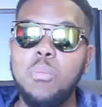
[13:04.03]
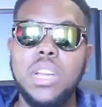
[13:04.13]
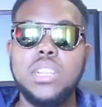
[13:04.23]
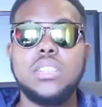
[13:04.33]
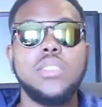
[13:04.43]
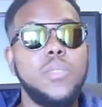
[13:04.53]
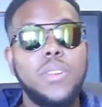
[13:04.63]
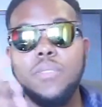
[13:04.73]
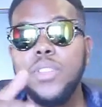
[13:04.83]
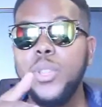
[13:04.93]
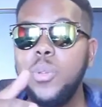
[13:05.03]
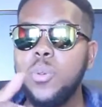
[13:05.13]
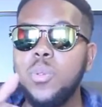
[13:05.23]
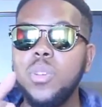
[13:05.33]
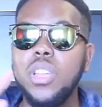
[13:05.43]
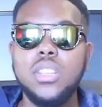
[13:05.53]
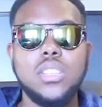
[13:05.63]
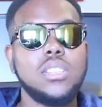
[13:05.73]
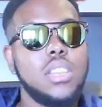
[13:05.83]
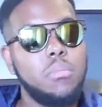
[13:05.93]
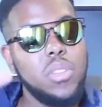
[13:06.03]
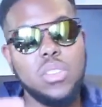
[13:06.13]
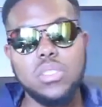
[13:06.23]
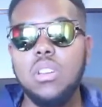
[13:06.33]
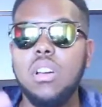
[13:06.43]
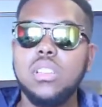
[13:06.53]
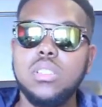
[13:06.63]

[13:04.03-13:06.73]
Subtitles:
much revenue in just keeping your song